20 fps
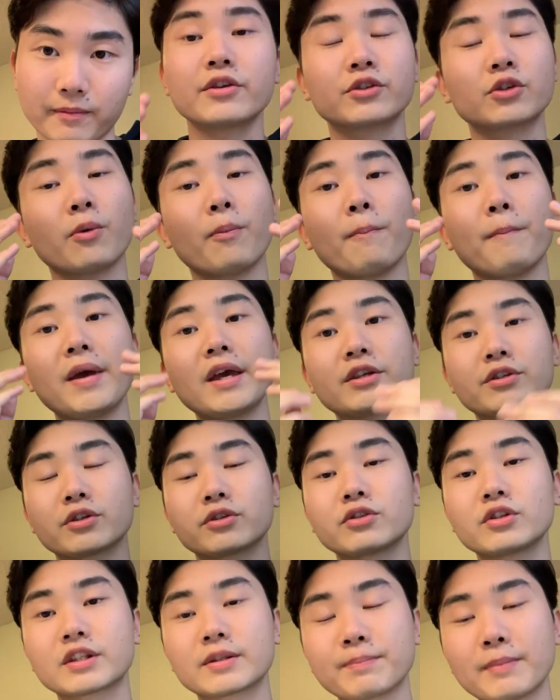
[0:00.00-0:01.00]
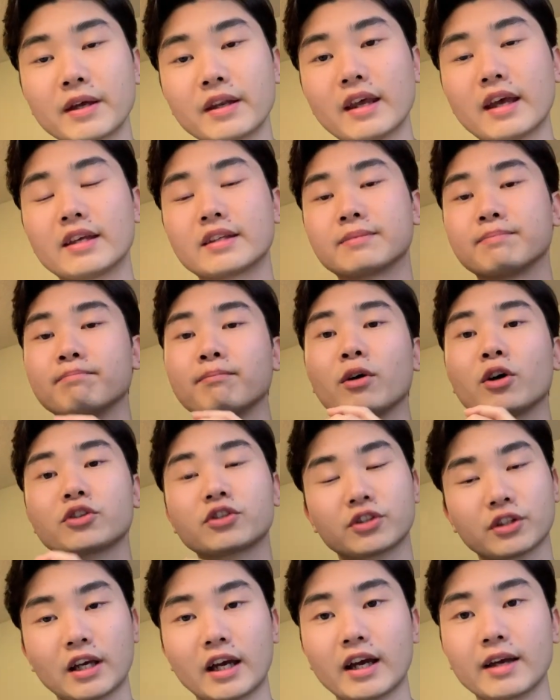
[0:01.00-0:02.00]
So make sure to spend as
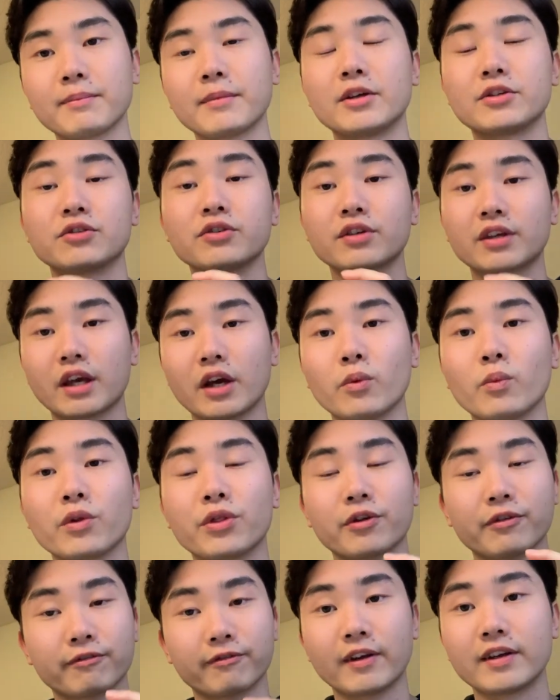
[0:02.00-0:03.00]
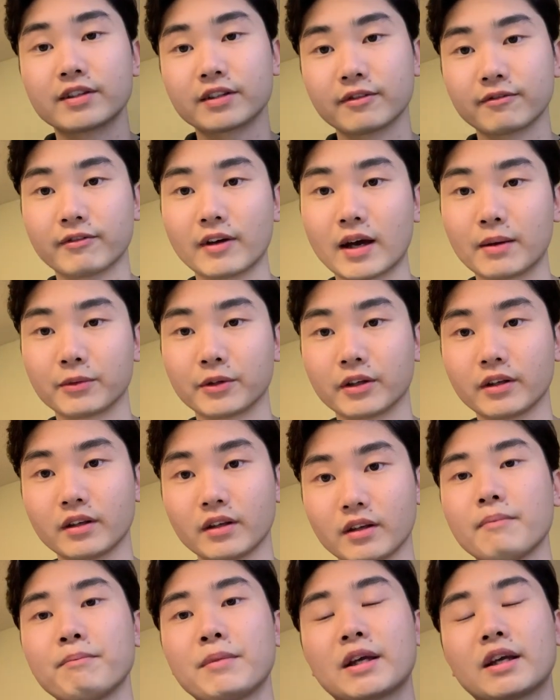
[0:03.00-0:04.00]
much time as you can with your friends and family
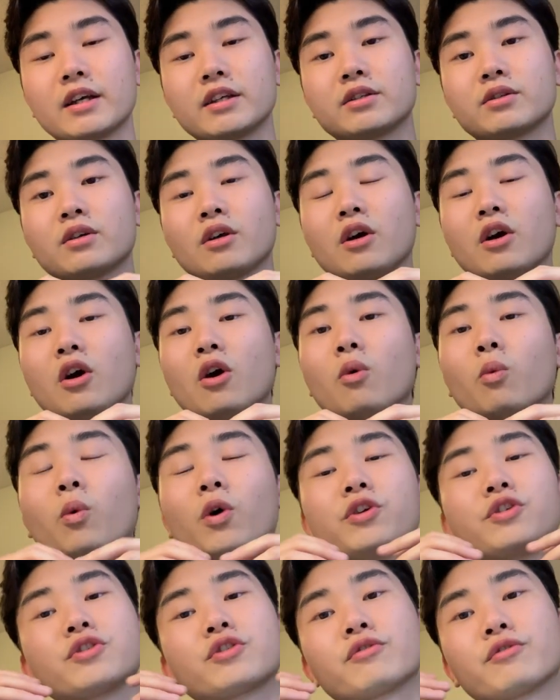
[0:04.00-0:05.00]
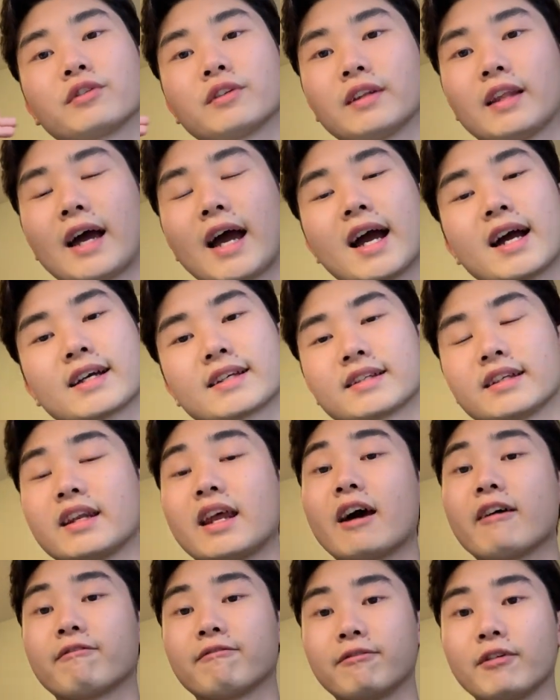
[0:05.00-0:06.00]
because once you relax and
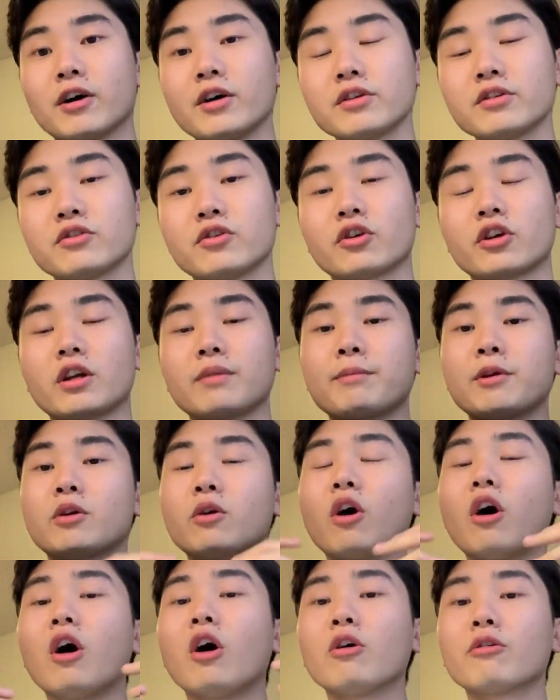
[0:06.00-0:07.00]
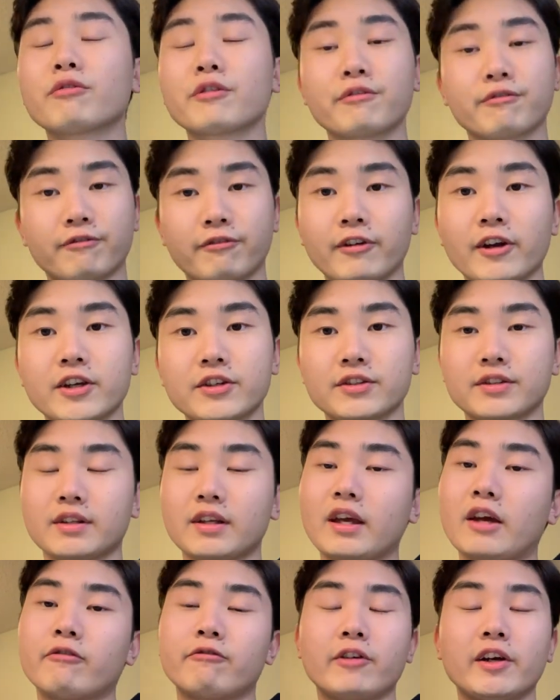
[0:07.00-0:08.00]
have fun, you're gonna be all refreshed
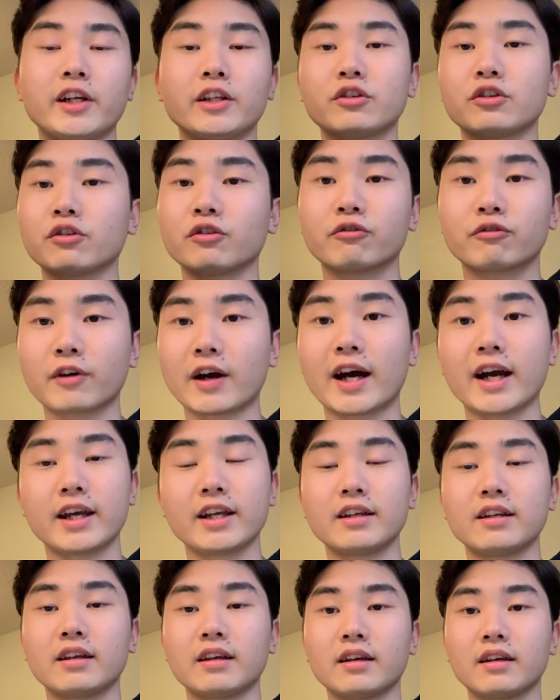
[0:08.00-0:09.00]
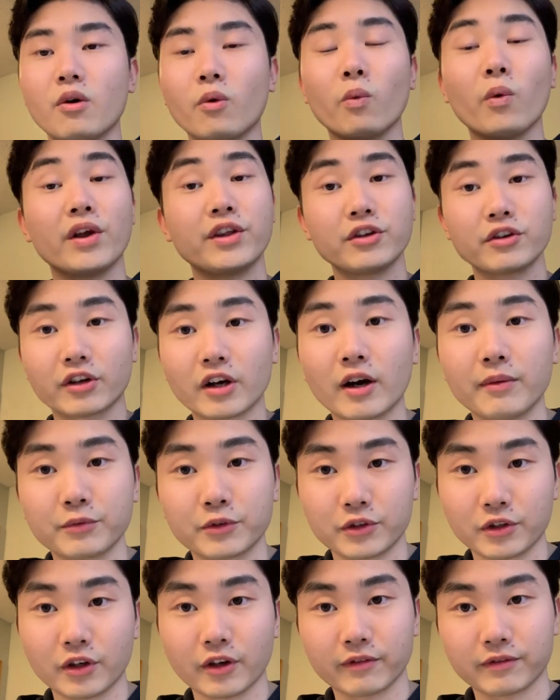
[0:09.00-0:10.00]
and ready to grind when you come
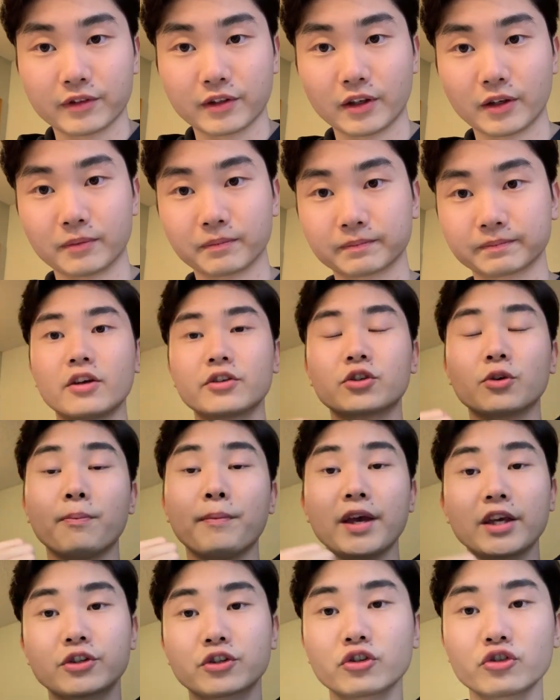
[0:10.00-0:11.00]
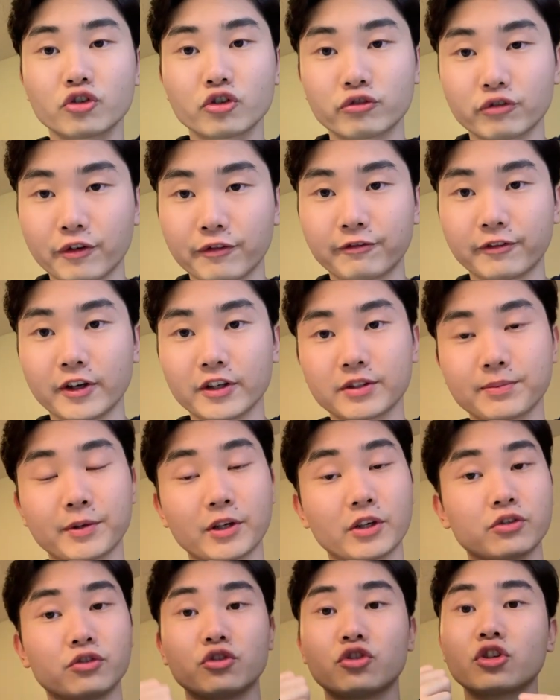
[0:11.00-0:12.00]
to U of T. So make sure you're refreshed
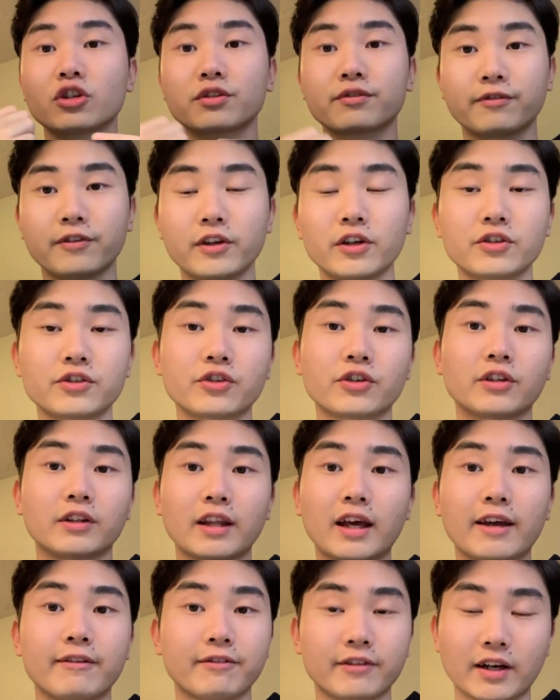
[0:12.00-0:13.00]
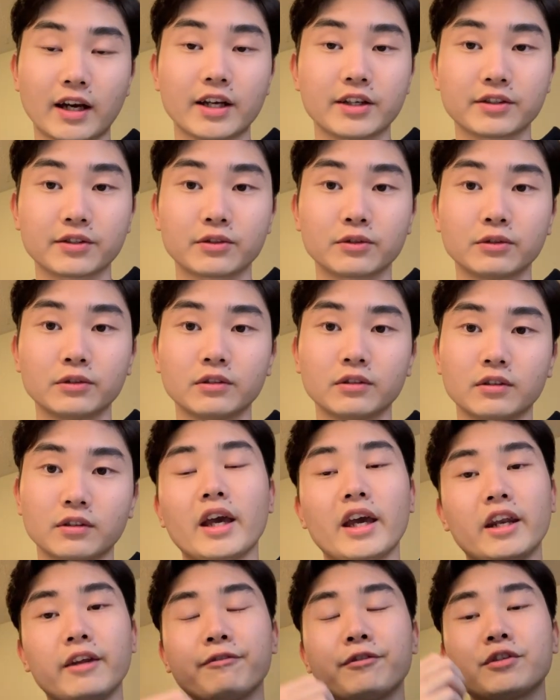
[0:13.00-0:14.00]
because you just finished your life in high school.
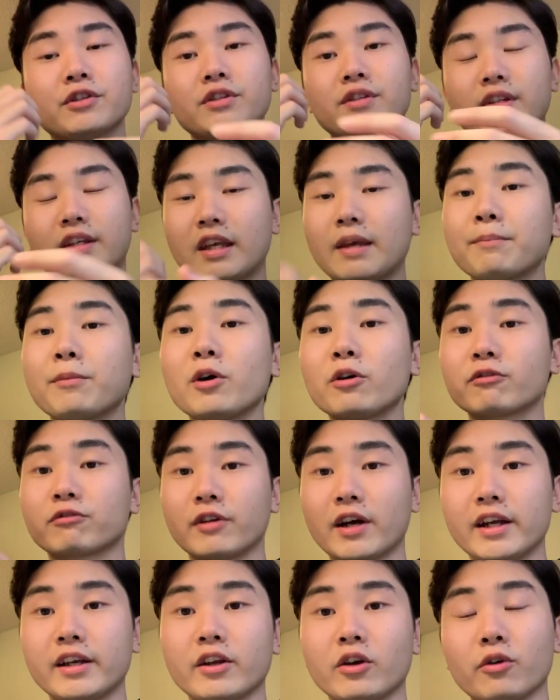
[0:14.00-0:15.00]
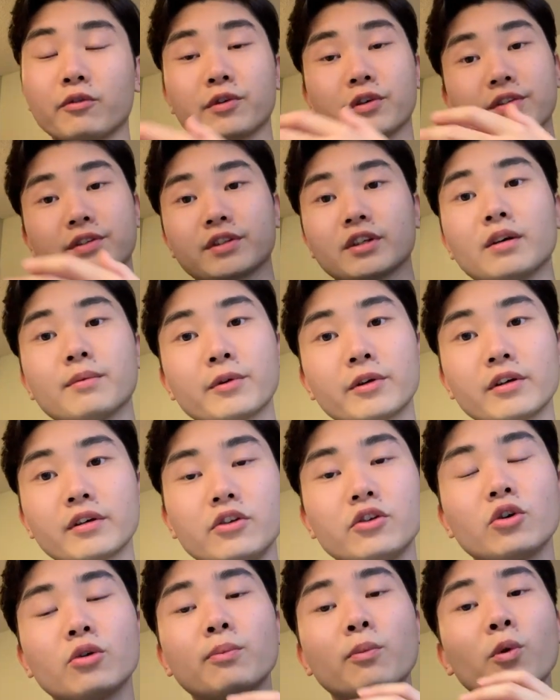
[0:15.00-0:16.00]
And if you just keep on grinding over the summer,
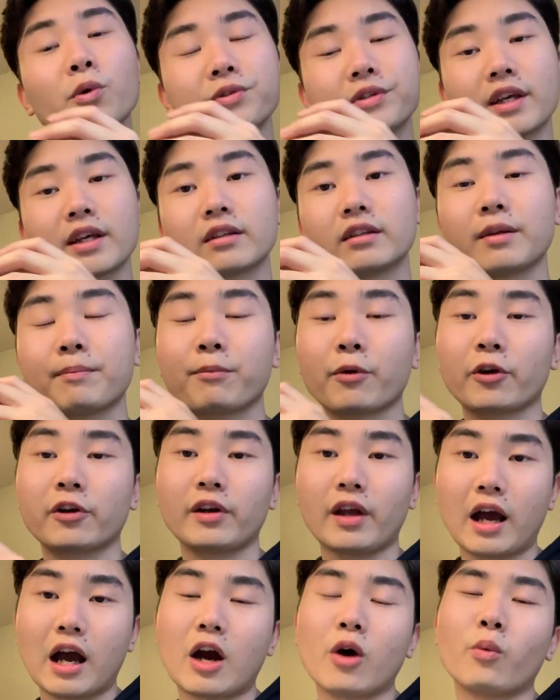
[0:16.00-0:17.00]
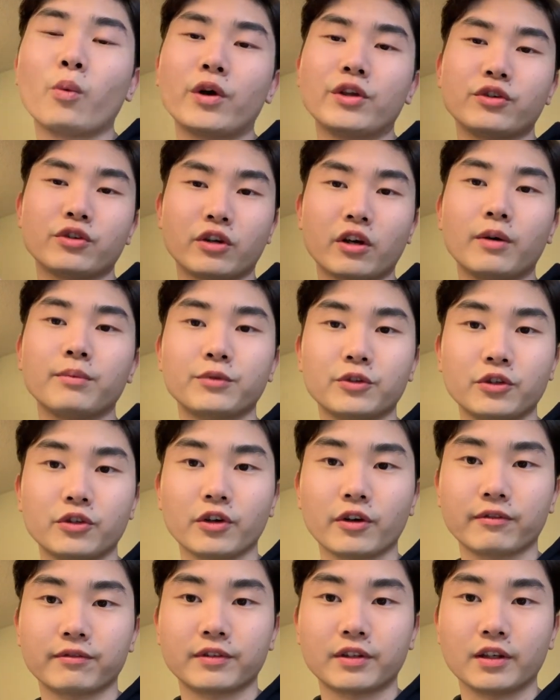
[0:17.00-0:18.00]
you'll most likely burn out when you come to
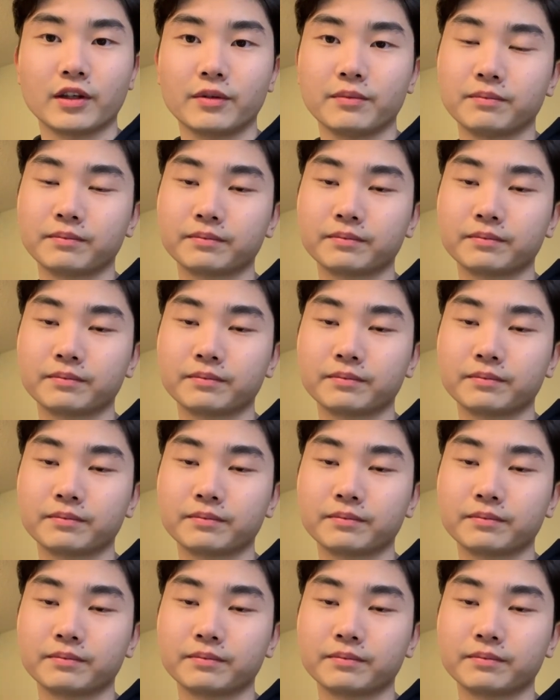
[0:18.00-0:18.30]
U of T.